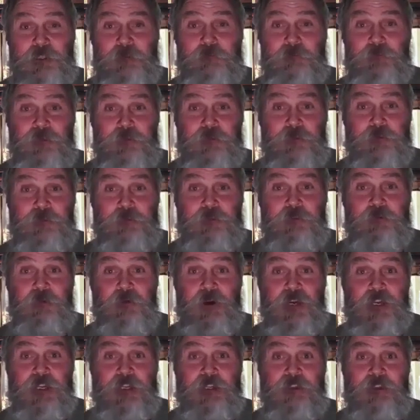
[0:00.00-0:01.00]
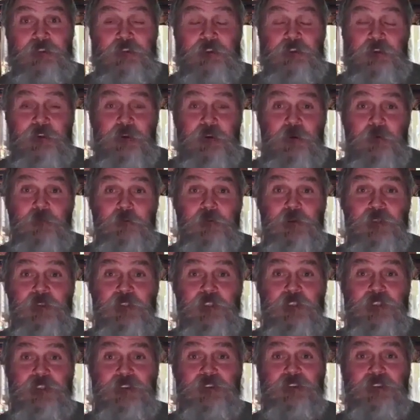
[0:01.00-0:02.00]
He pins him to the ground
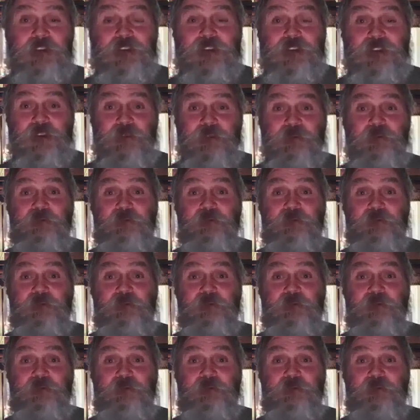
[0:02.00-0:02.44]
with